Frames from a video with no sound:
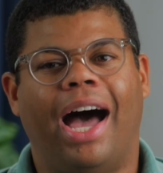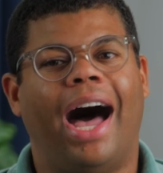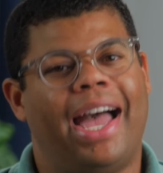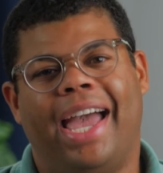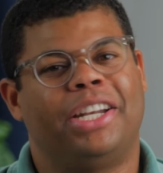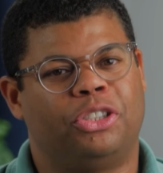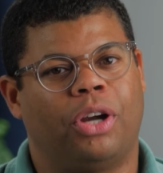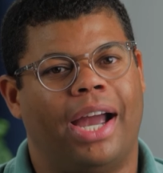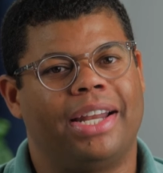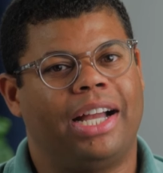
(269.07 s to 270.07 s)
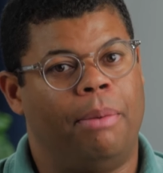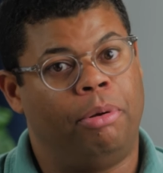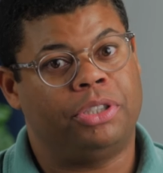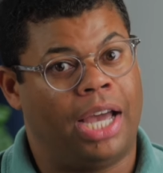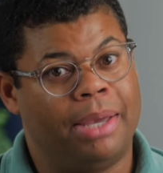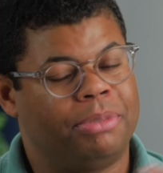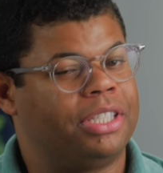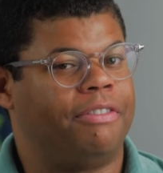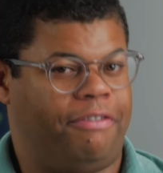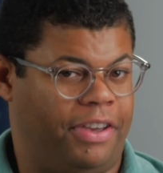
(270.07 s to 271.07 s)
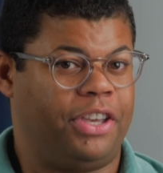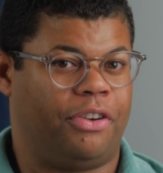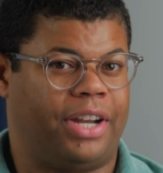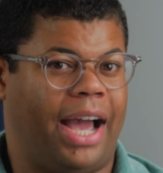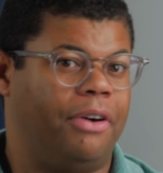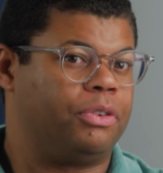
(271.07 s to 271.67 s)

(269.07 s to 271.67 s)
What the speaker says: I had to try it a couple times to figure it out,